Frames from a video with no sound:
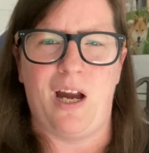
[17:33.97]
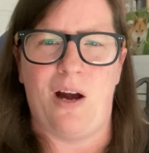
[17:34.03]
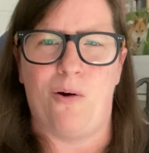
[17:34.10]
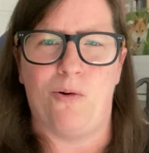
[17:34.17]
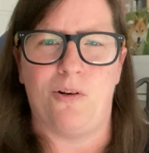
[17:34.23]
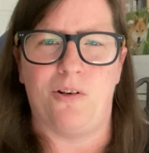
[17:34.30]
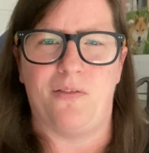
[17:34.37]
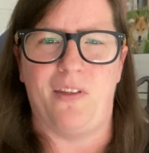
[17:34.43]
I
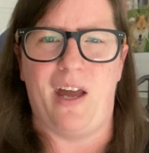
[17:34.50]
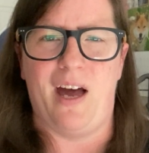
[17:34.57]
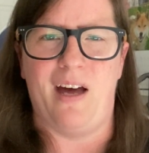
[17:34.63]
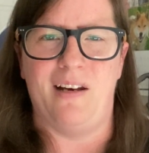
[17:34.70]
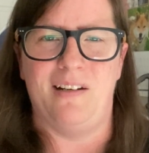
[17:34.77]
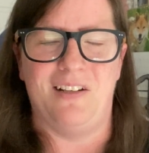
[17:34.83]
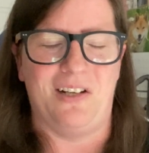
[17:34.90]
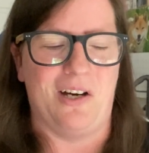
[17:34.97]
ordered
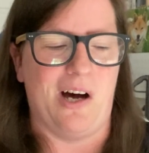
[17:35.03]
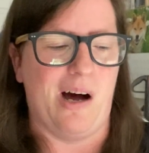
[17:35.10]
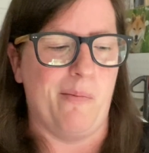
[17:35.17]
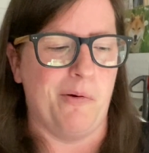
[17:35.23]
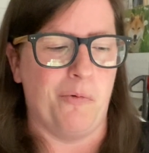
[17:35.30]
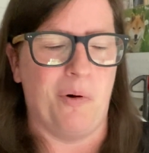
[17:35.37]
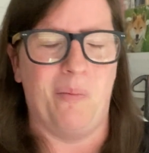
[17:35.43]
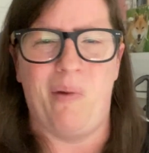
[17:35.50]
that.
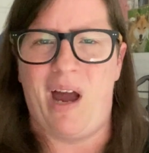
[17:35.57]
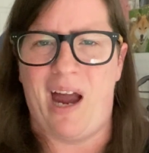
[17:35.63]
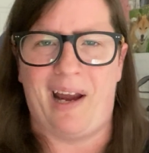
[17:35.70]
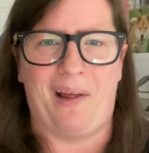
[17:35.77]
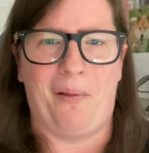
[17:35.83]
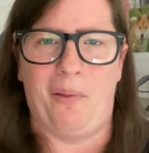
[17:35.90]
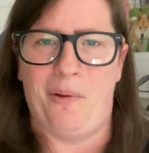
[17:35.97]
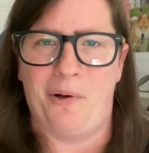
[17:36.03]
And went
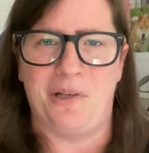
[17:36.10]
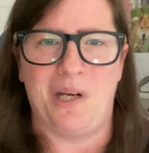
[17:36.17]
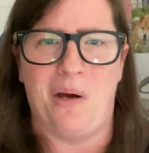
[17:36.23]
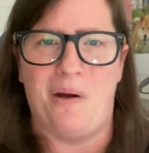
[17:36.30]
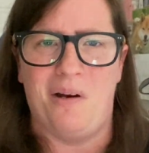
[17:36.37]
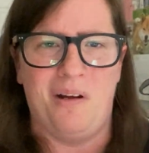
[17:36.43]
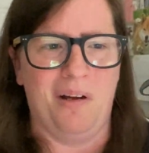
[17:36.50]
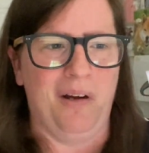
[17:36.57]
back and looked
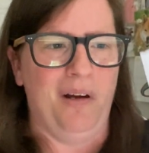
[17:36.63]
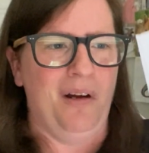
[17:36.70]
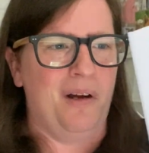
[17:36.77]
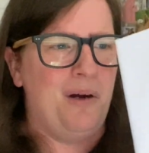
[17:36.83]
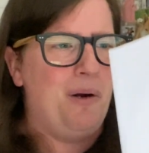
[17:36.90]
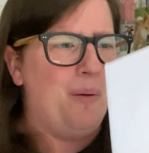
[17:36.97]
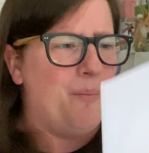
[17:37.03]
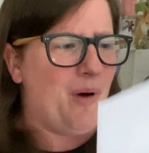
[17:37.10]
at
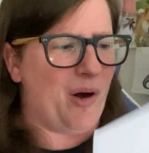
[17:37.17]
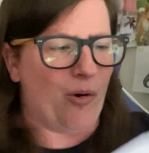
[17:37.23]
my